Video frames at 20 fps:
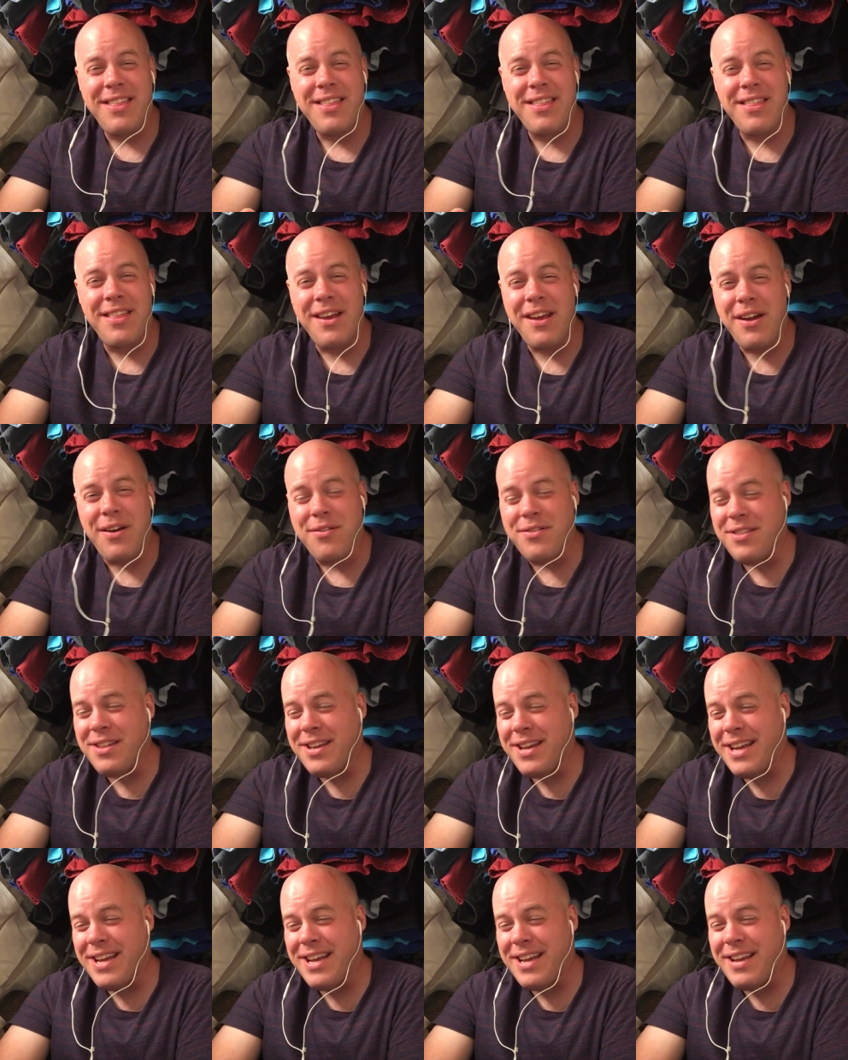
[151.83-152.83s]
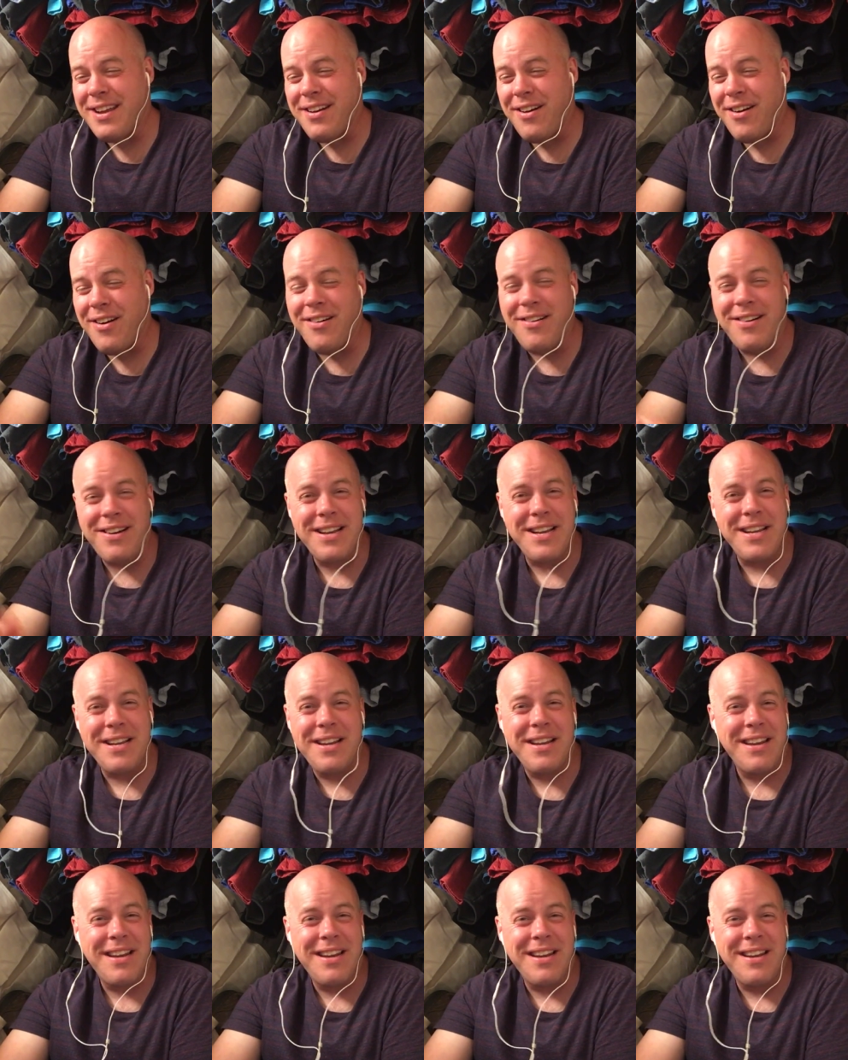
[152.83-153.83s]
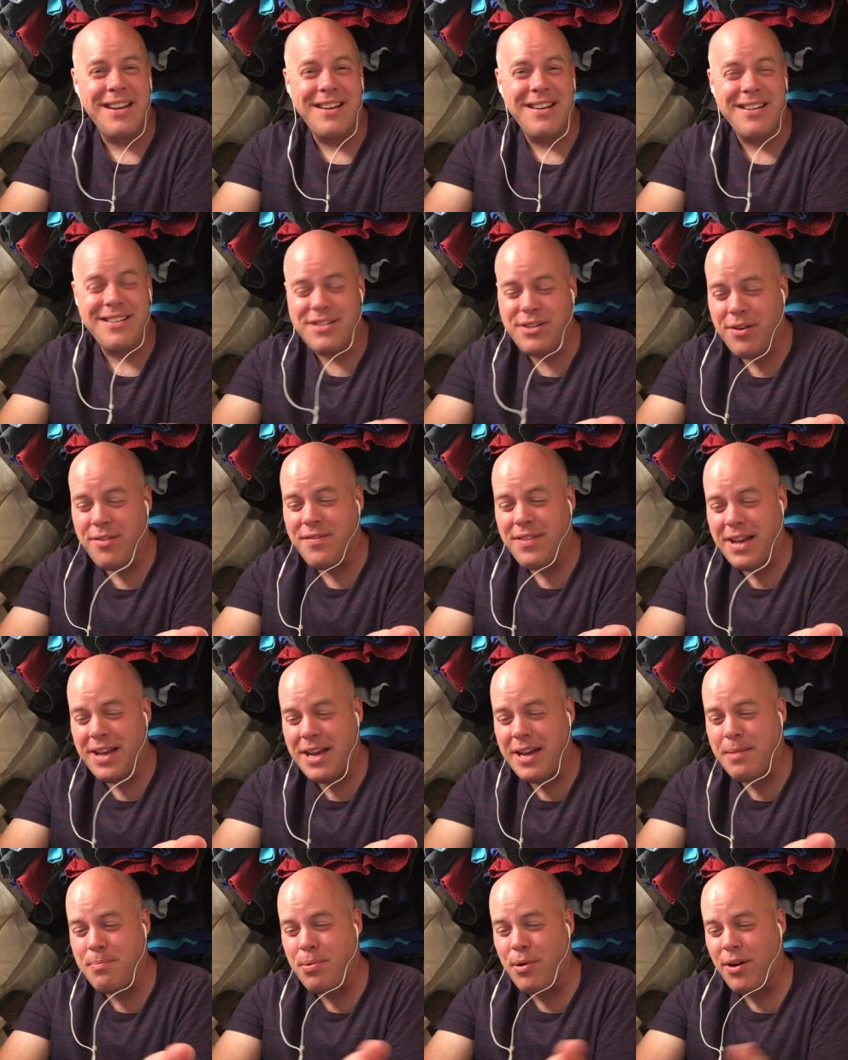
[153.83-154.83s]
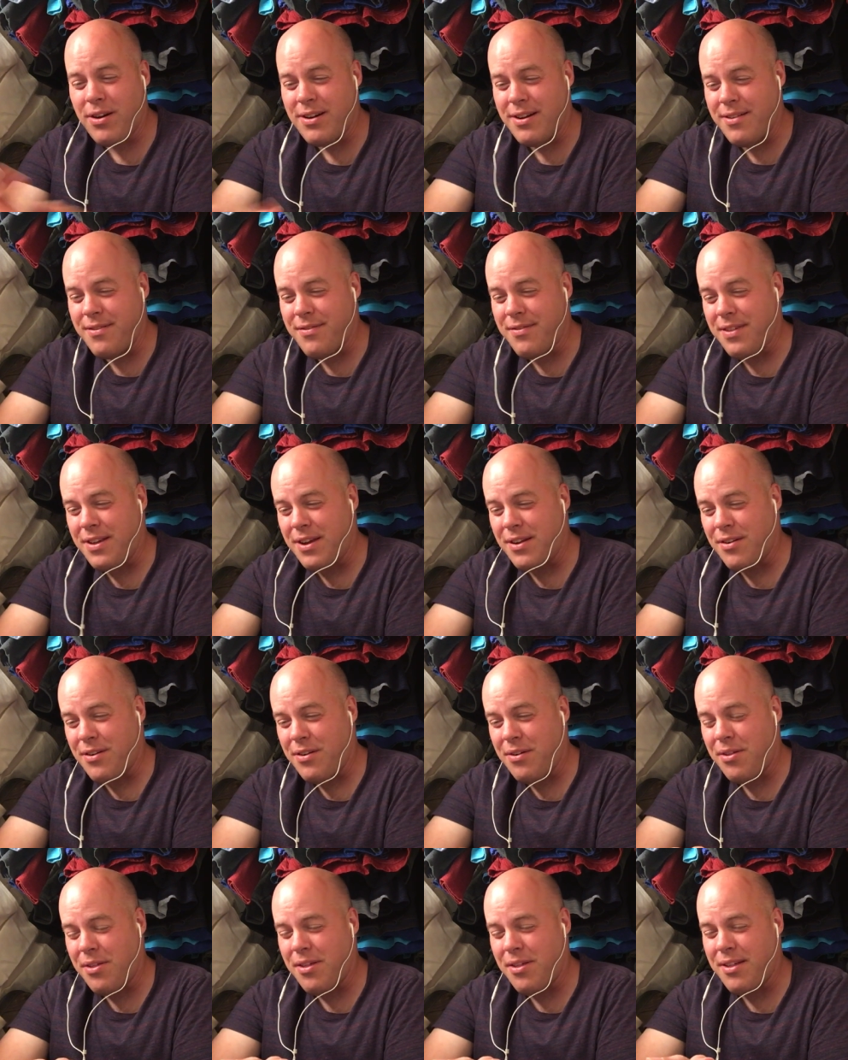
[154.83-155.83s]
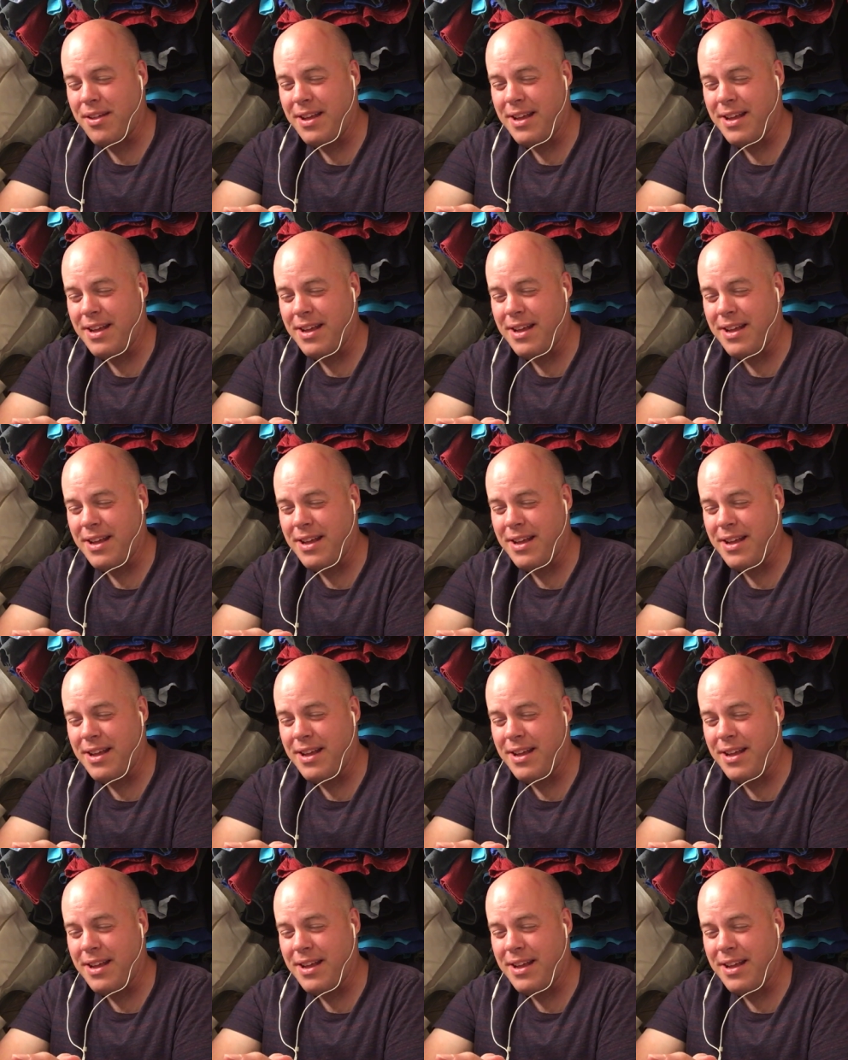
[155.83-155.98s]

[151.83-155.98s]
They only are in sort of like a part of the earth.